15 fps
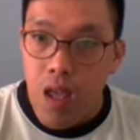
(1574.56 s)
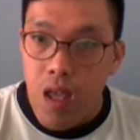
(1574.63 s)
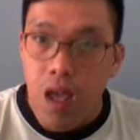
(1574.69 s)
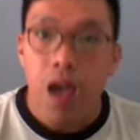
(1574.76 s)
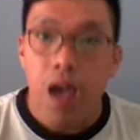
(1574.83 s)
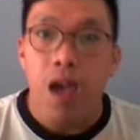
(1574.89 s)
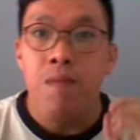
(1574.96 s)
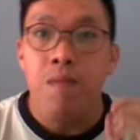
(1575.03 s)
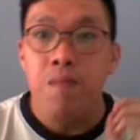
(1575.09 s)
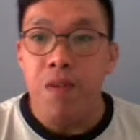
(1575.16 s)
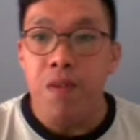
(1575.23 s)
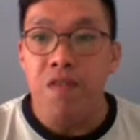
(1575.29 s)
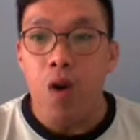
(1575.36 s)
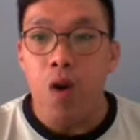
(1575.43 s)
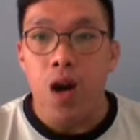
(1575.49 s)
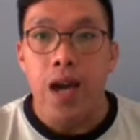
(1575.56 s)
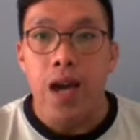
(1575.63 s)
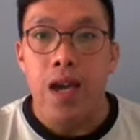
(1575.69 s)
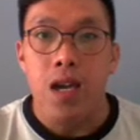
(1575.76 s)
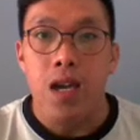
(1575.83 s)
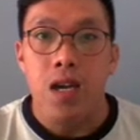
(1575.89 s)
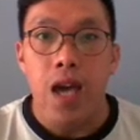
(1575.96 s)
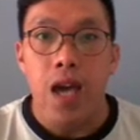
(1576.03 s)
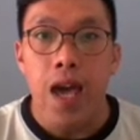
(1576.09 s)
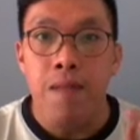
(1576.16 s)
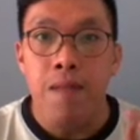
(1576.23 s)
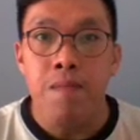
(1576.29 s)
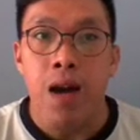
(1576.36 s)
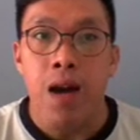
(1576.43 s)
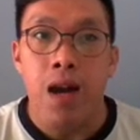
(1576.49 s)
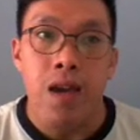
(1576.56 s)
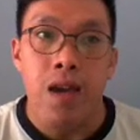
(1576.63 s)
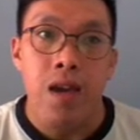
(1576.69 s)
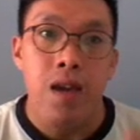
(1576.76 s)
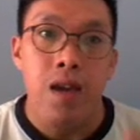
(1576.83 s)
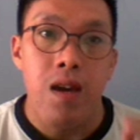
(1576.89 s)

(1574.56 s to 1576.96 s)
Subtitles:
And before I end my